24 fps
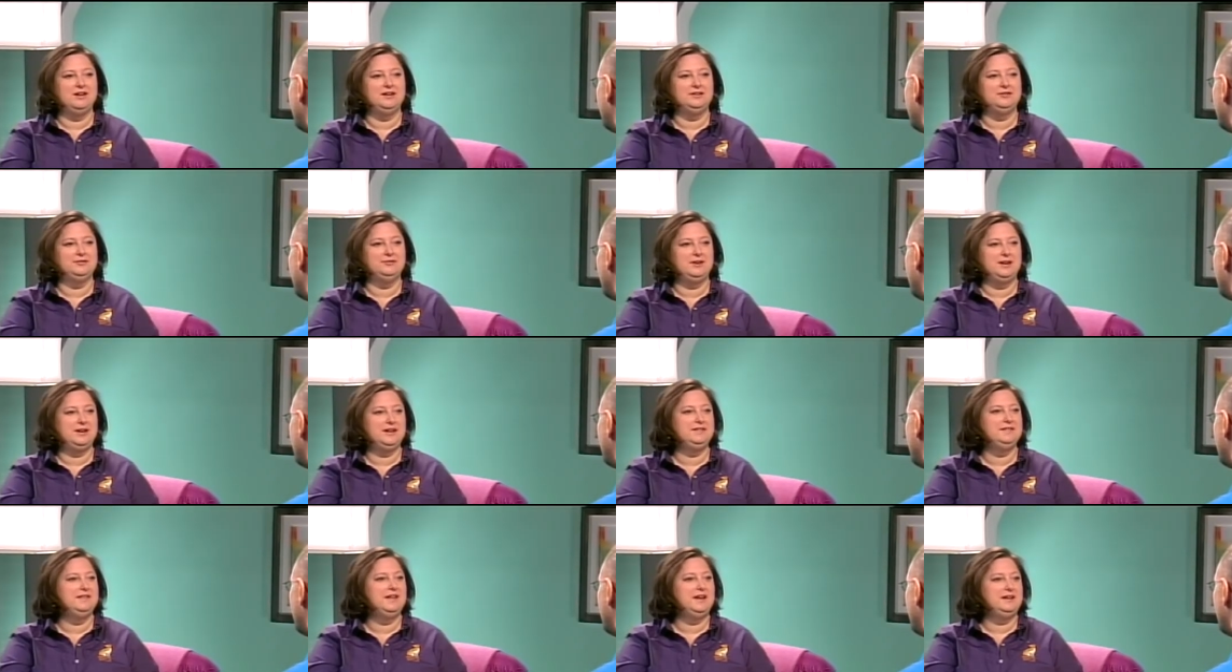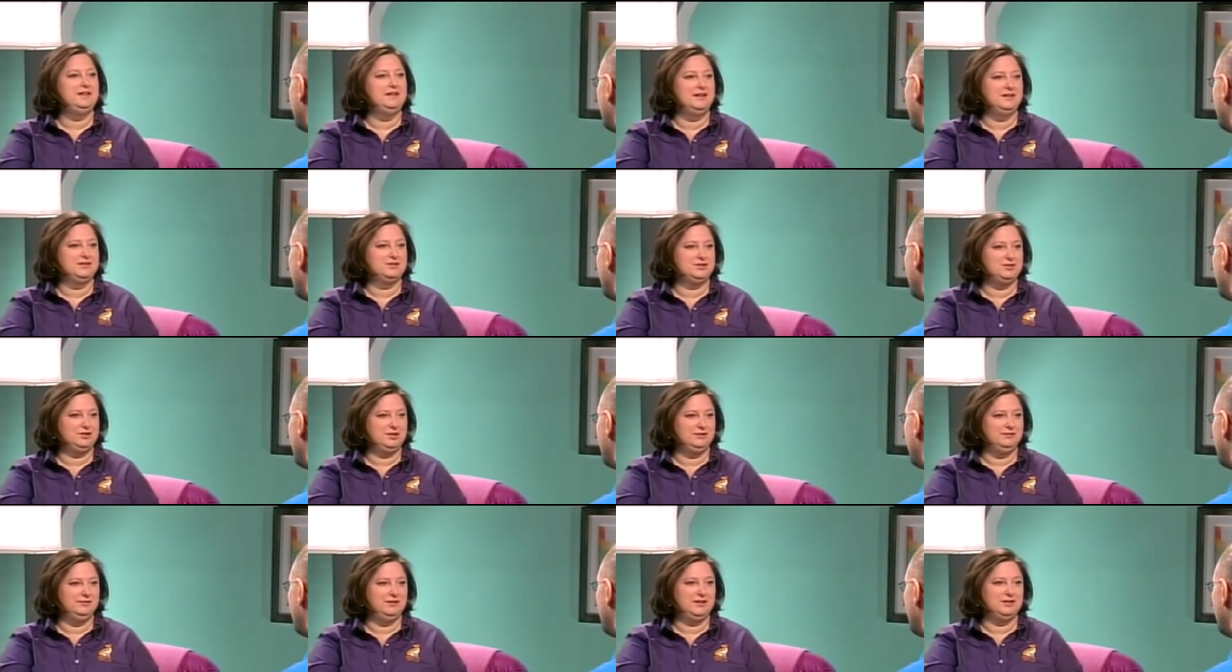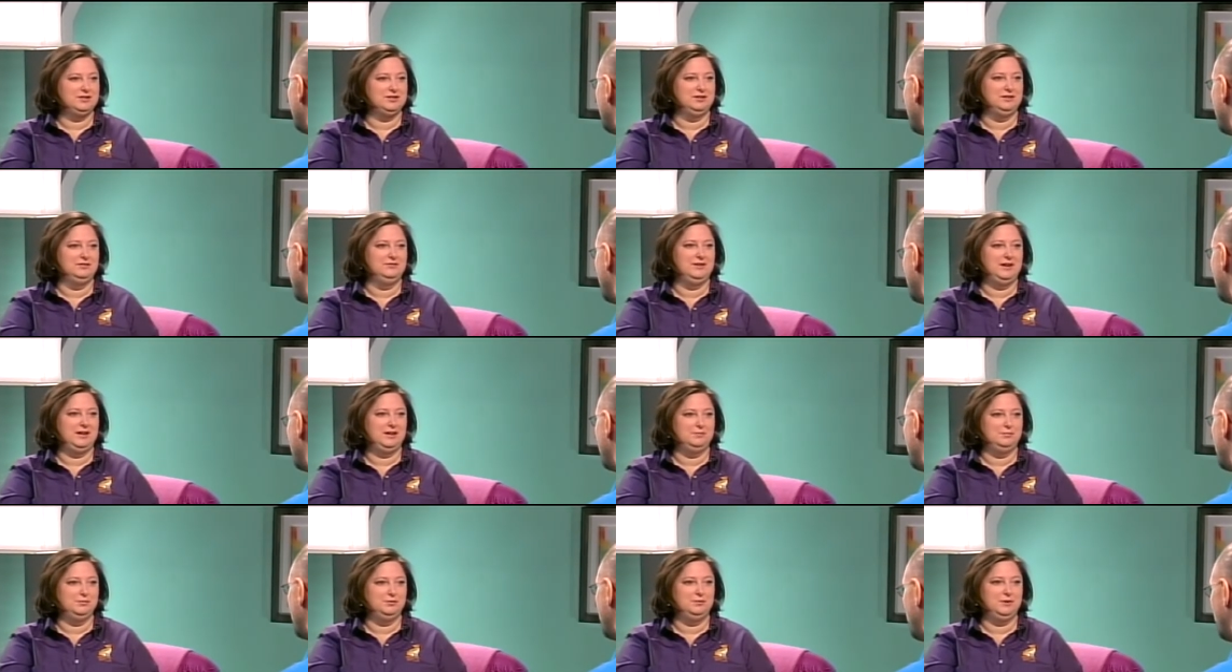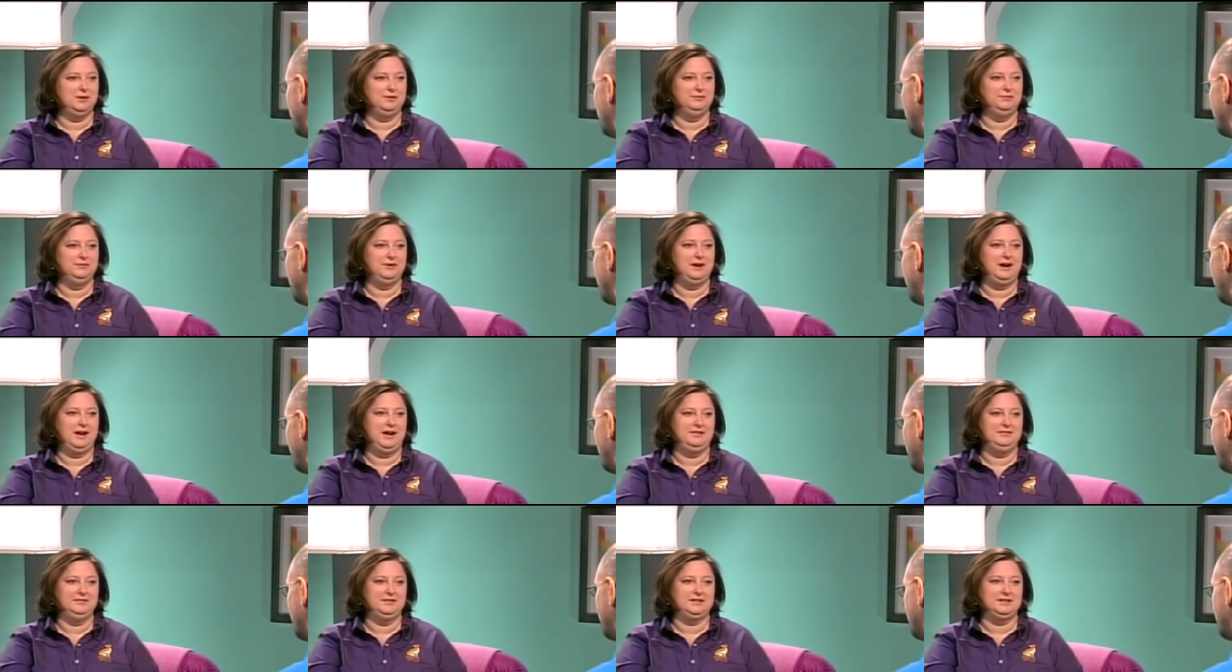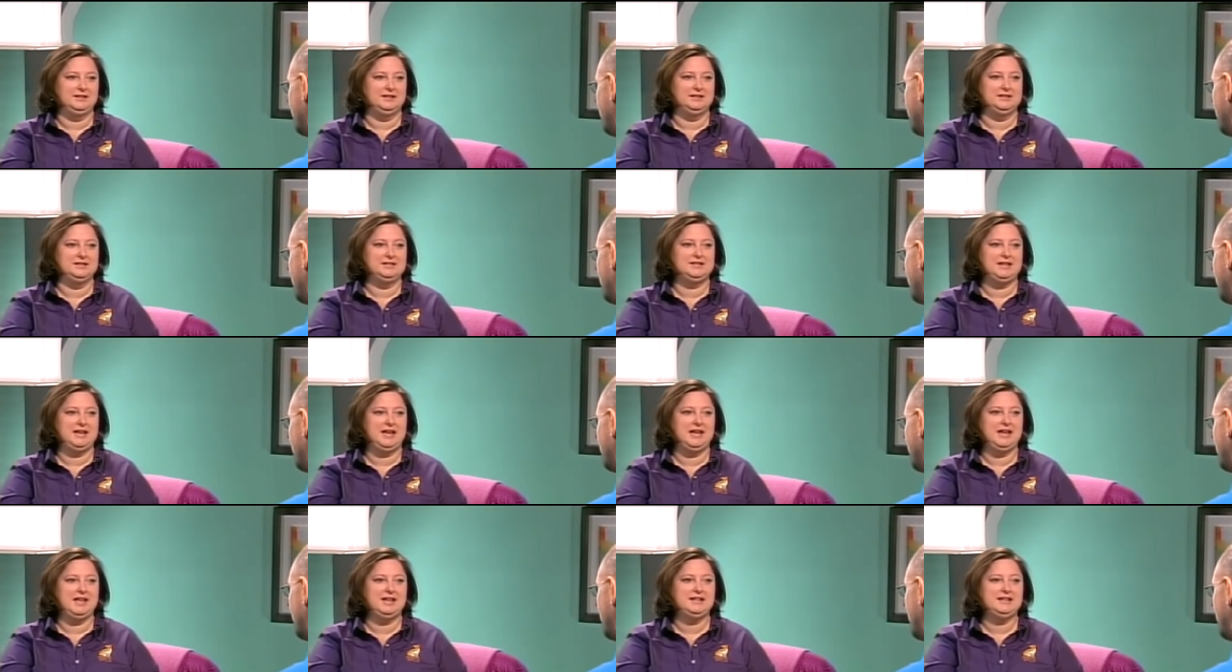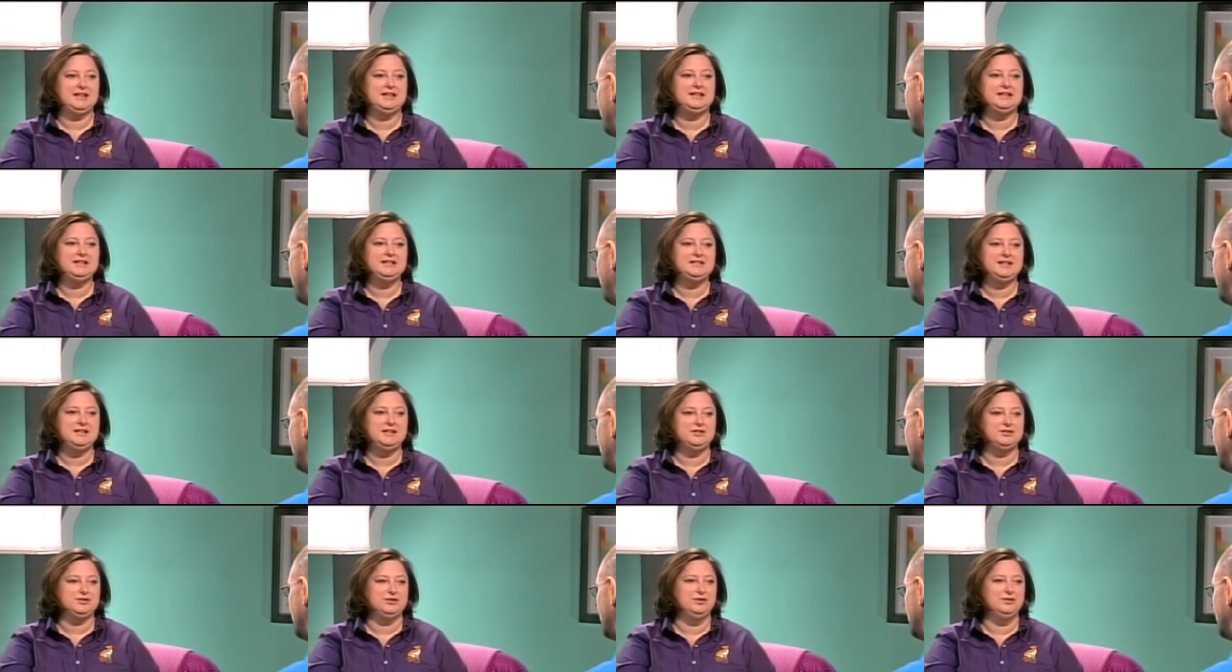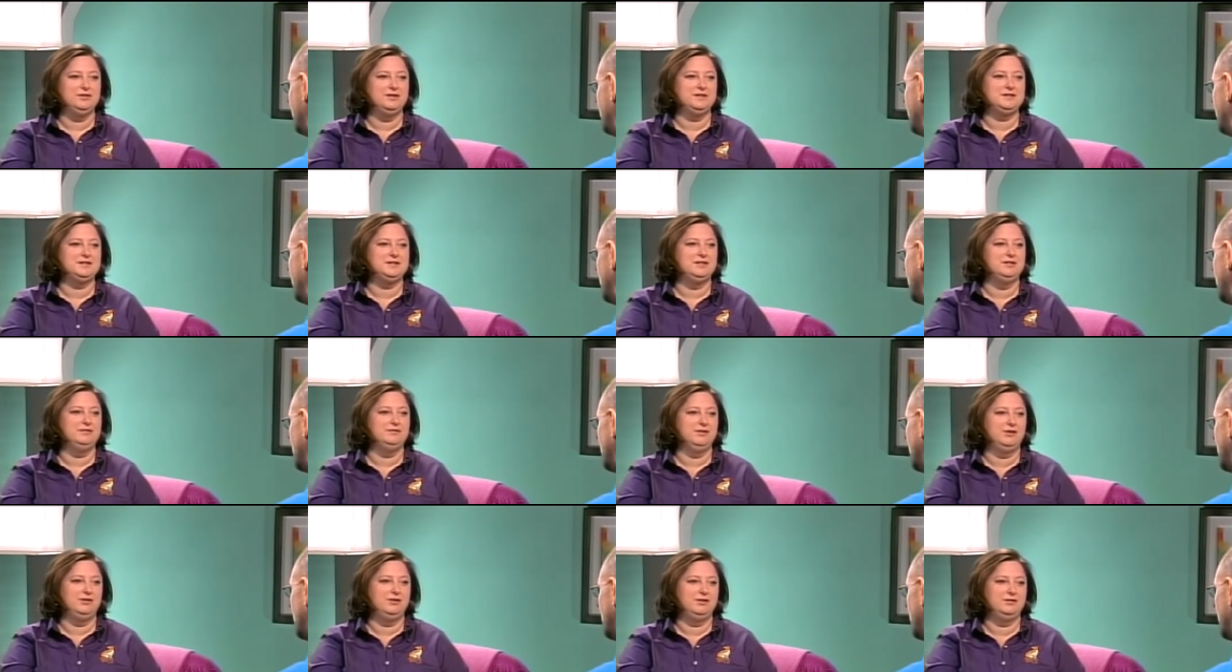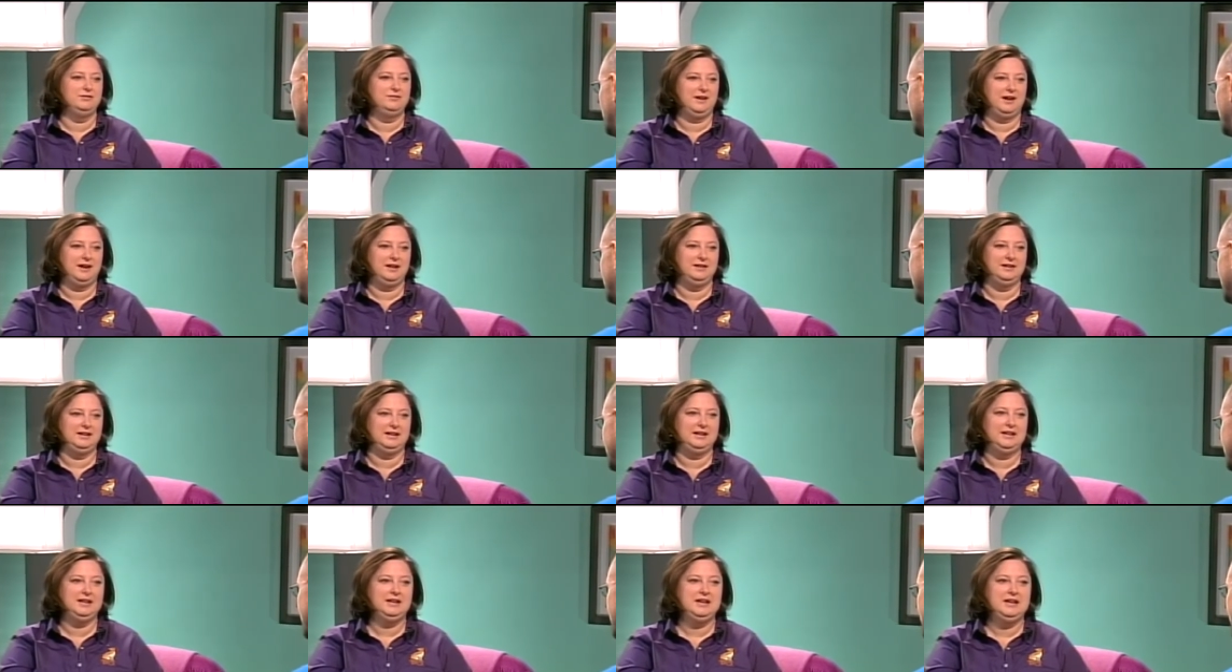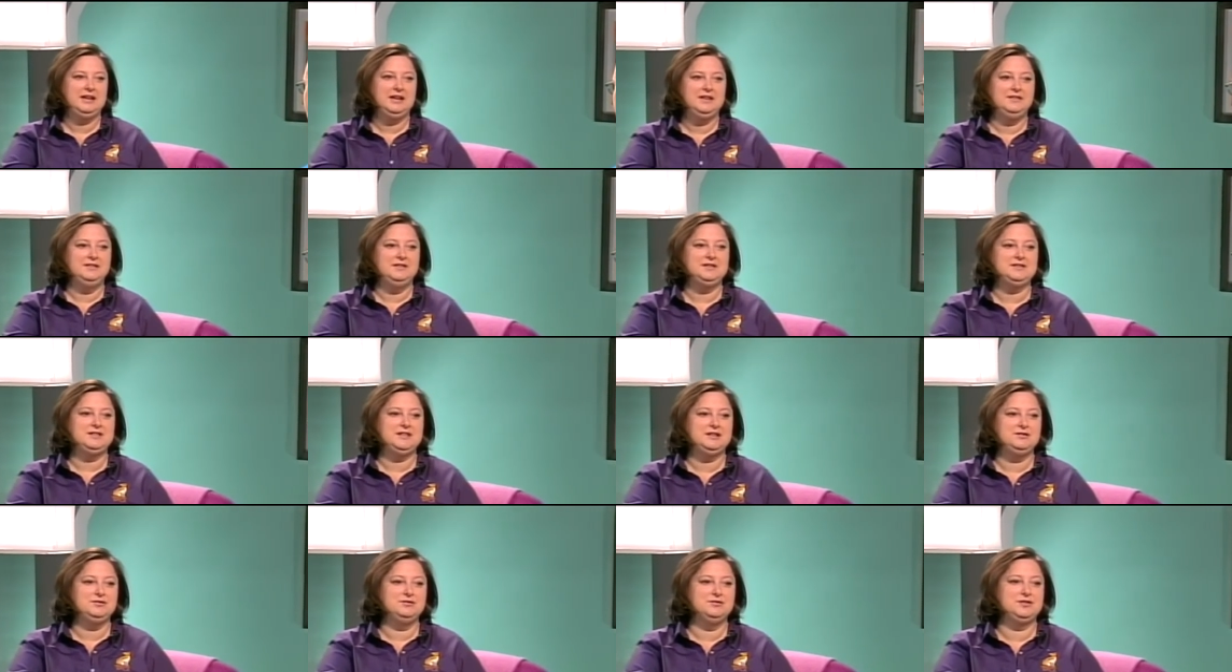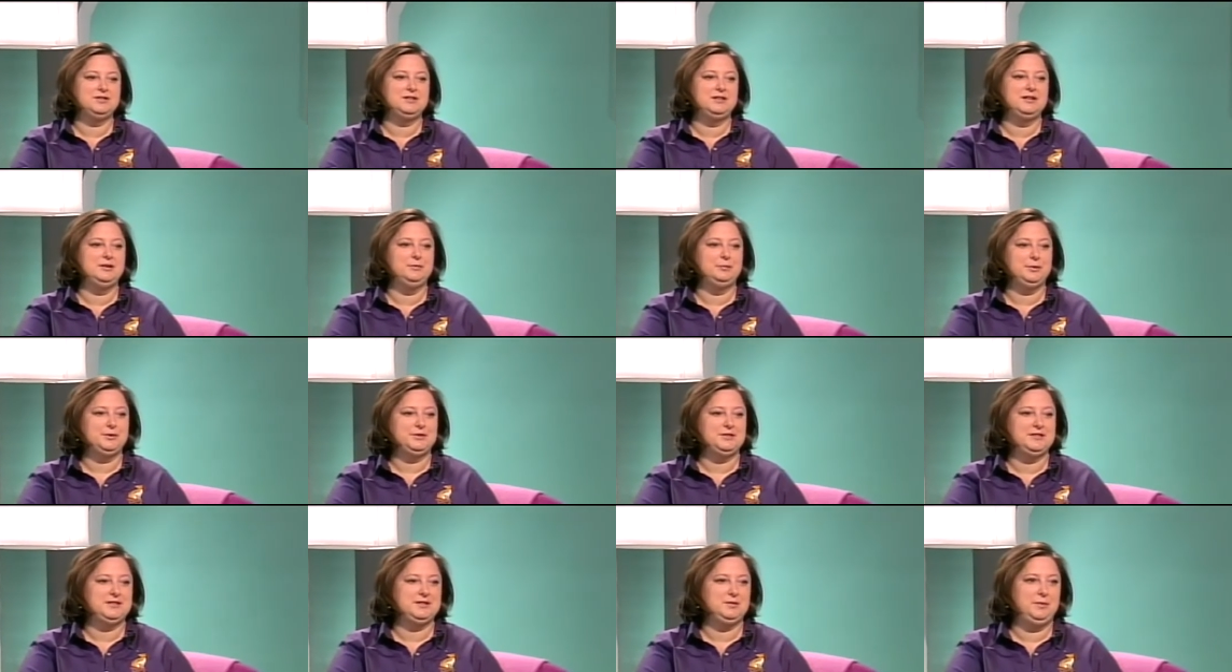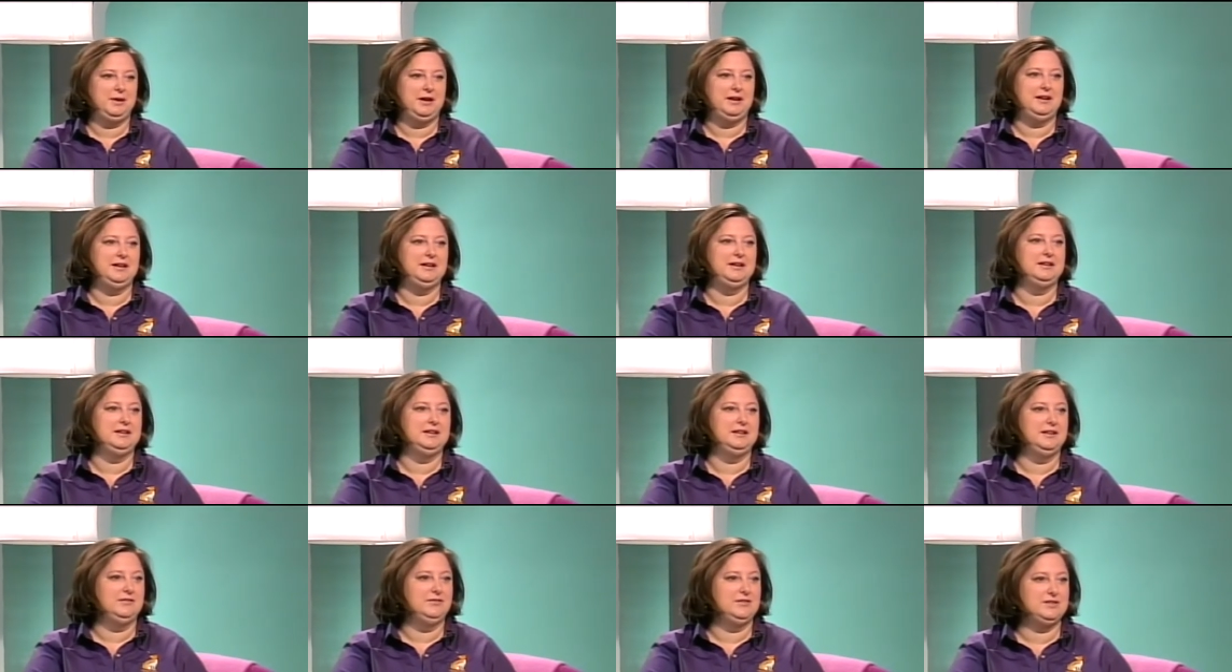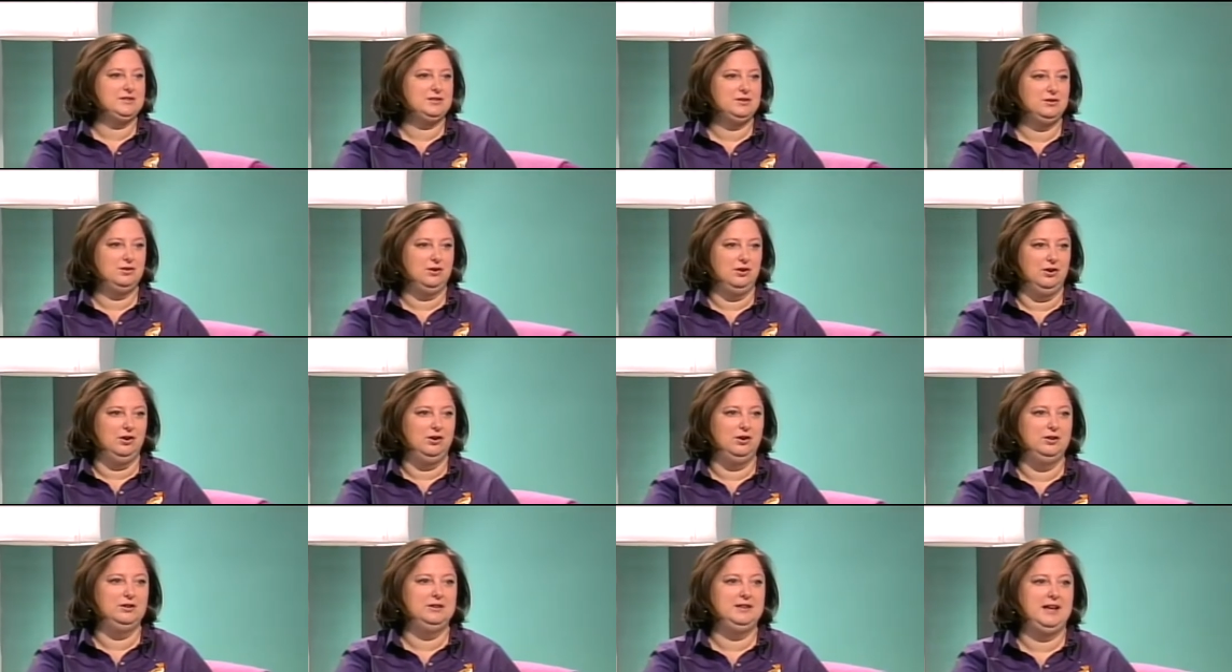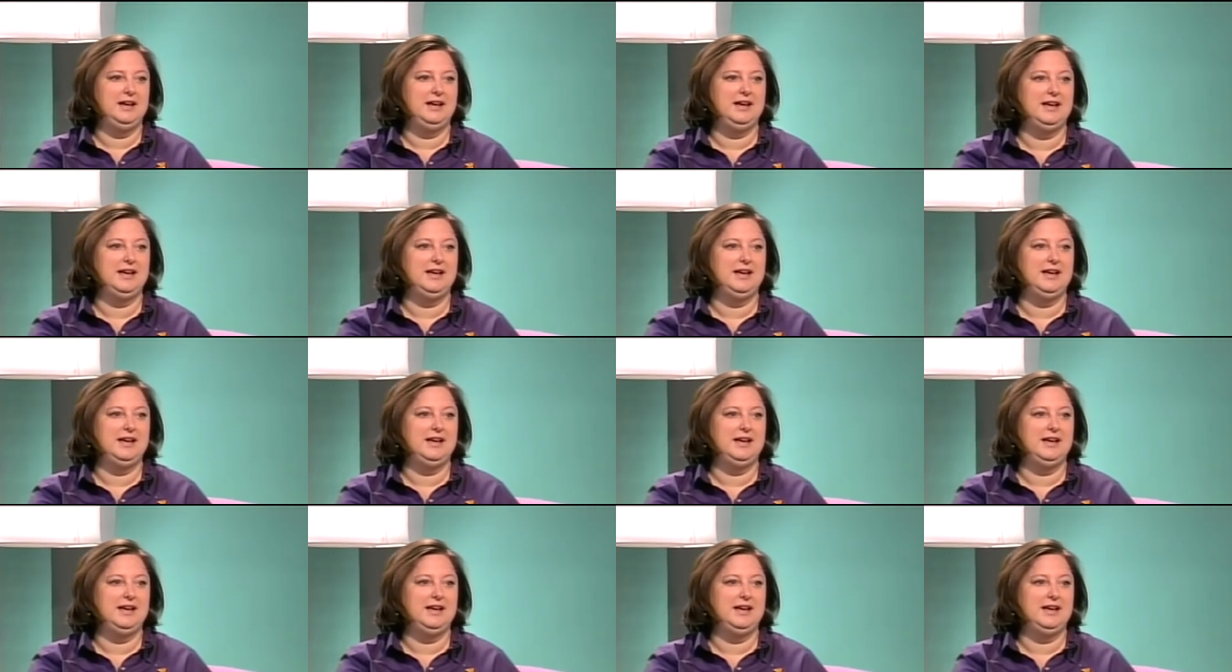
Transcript: on creating that next generation of animal welfare advocates. And any teacher that's in the Roanoke Valley that's interested in participating can give us a call.